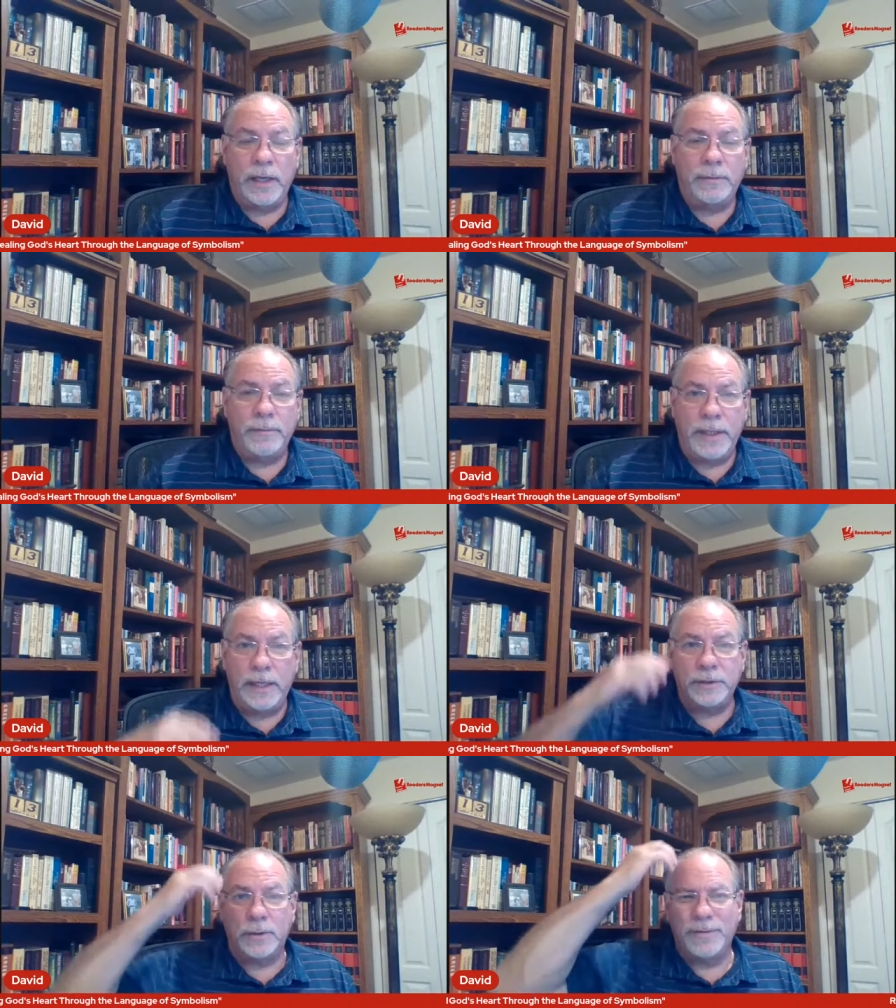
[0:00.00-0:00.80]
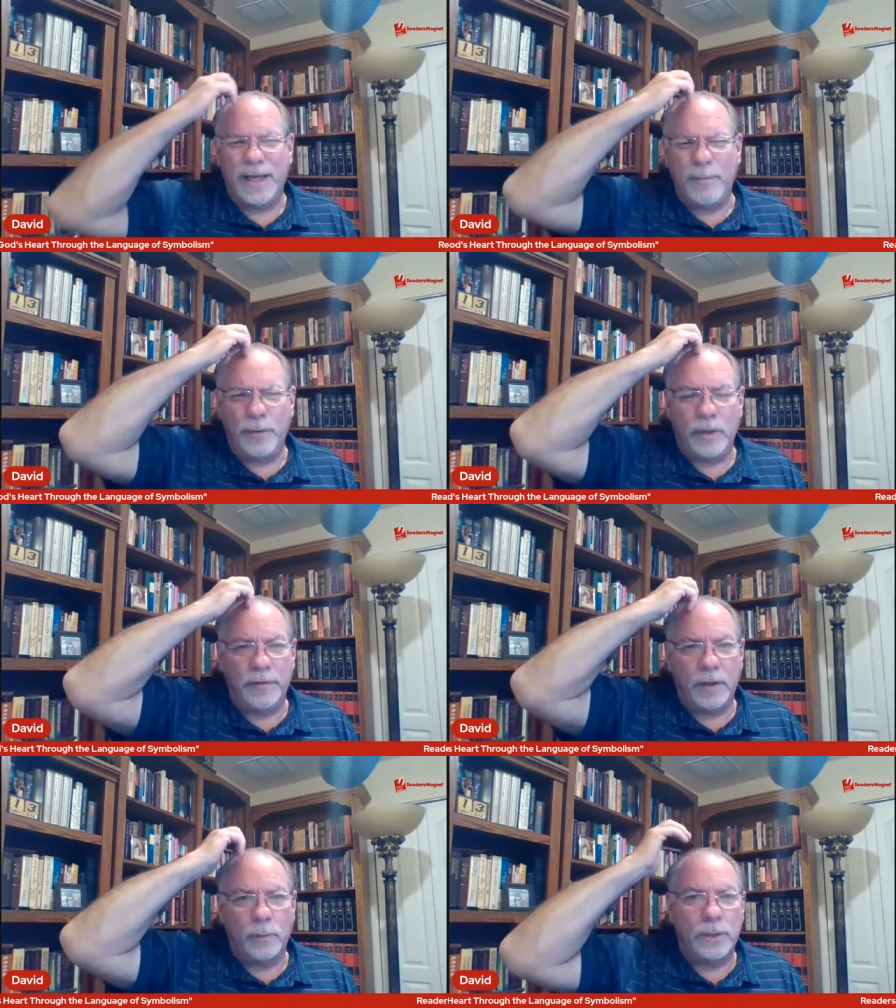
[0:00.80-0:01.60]
by the angel Gabriel,
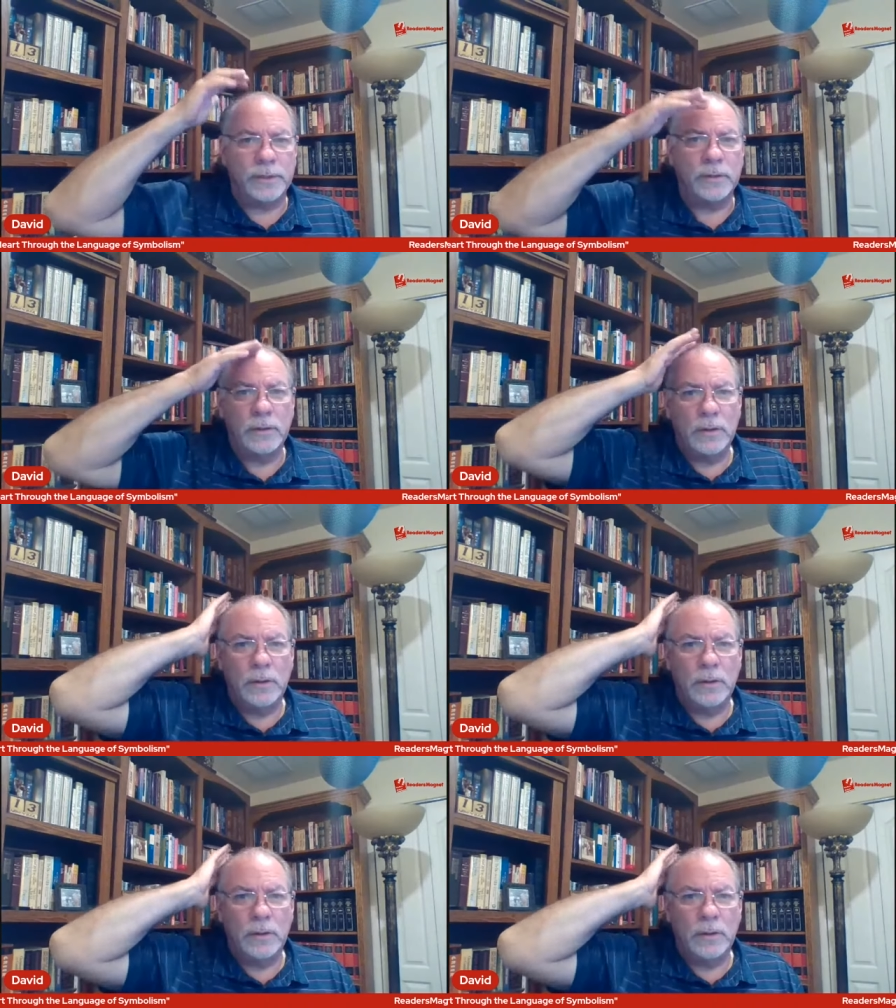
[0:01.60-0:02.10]
I think it was,